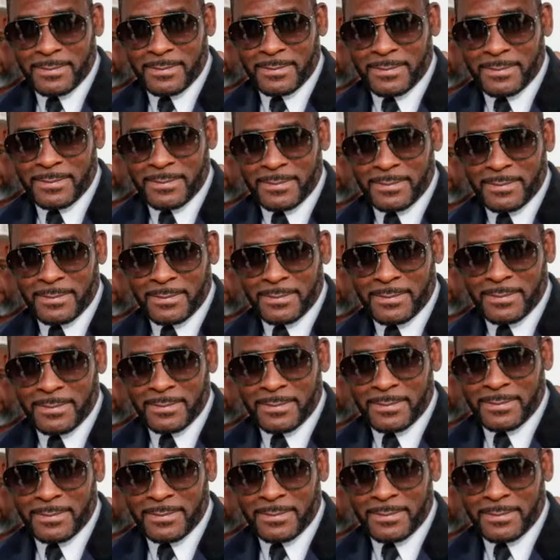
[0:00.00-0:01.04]
Weird,
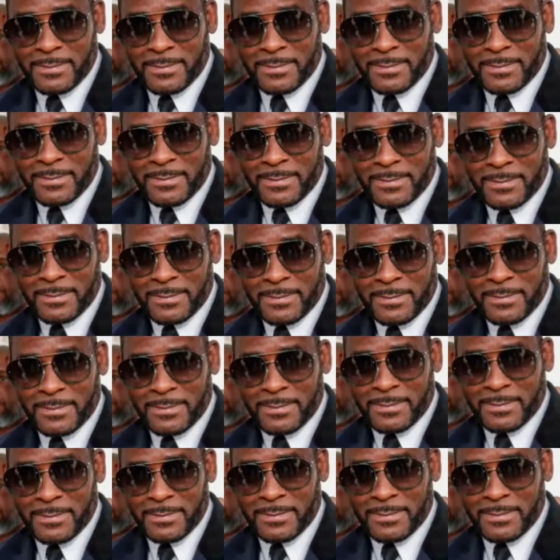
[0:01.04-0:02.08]
actually,
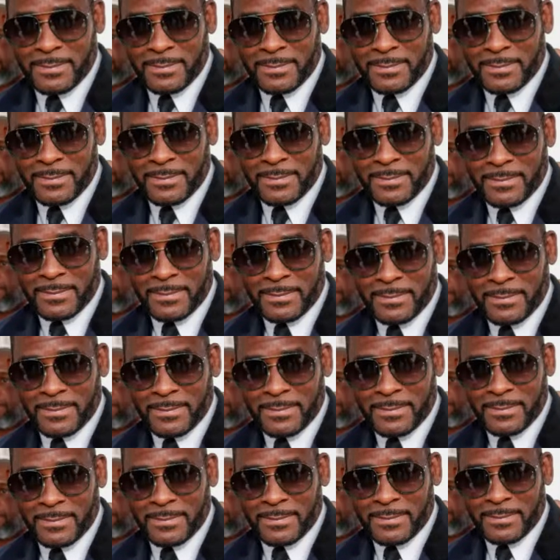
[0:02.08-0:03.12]
that he
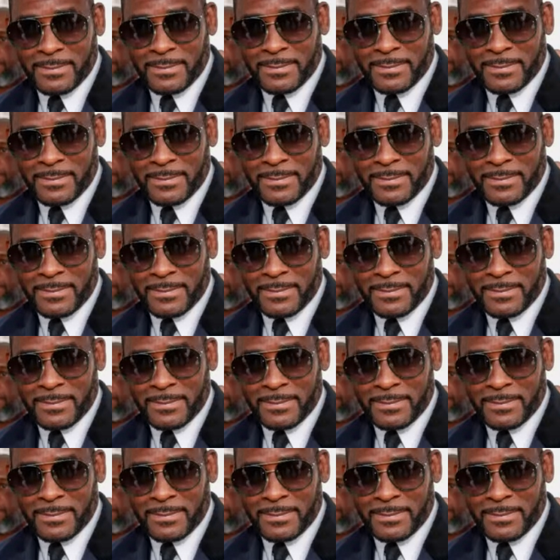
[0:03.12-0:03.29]
would